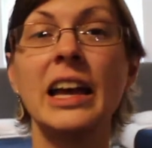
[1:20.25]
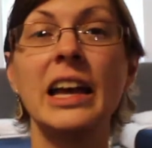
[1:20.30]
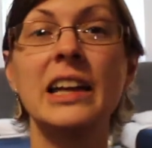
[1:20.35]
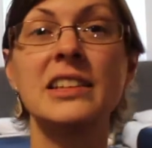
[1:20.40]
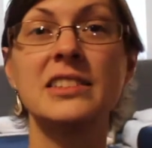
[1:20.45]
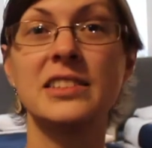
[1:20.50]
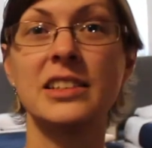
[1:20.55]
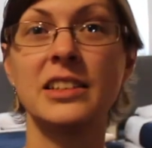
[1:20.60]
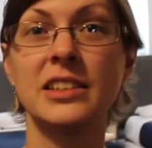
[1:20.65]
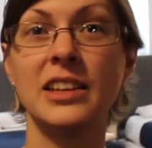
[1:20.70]

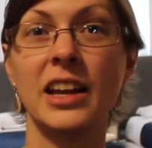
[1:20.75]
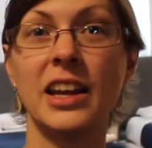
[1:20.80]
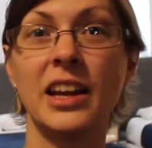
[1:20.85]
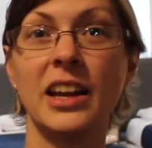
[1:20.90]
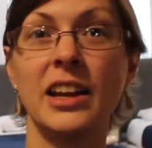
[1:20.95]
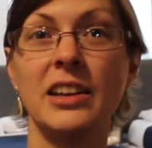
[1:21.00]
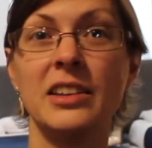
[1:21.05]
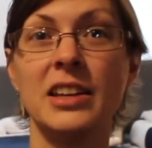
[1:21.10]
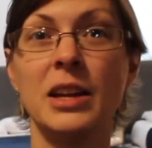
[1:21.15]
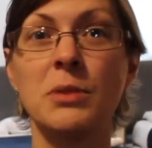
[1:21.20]
It's in
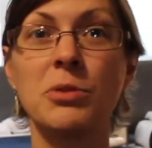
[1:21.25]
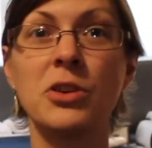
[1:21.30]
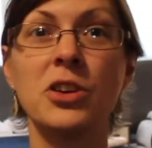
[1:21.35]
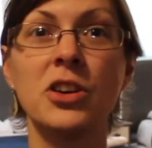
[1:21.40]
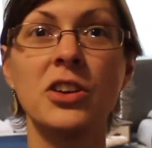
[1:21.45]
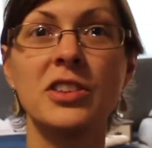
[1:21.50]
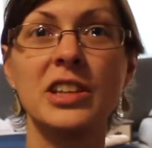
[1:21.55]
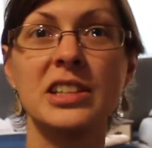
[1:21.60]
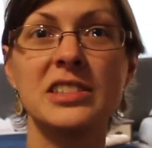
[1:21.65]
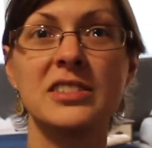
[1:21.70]
a
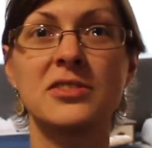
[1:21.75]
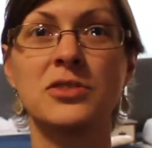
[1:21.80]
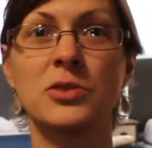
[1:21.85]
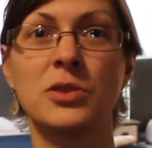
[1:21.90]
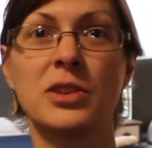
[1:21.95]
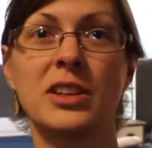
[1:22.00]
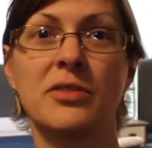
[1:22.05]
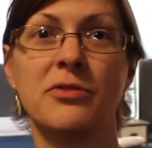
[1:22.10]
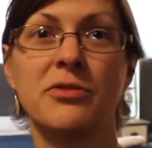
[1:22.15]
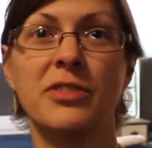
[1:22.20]
neighborhood that's
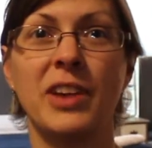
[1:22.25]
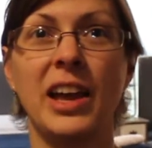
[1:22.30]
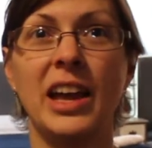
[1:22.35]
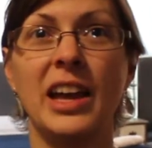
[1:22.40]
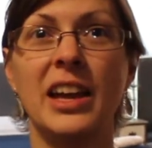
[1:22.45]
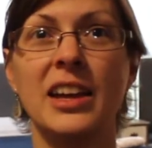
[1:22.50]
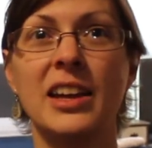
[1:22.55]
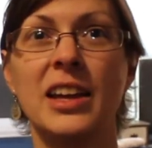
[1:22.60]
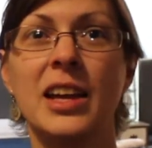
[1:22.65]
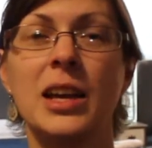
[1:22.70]
sort of
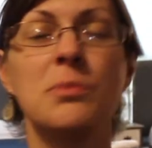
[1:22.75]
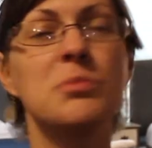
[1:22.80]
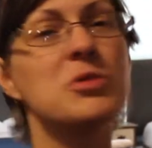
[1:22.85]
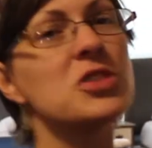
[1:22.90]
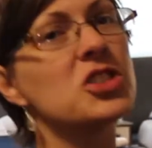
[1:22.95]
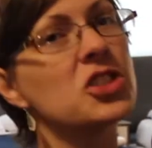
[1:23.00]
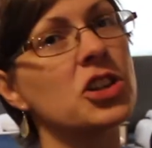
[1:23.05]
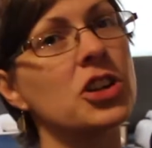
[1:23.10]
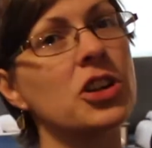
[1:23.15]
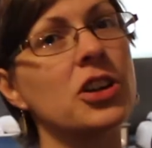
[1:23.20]
a
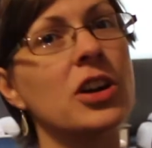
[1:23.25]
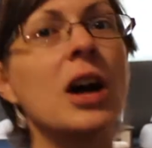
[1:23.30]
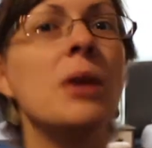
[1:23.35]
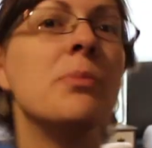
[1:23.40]
hipster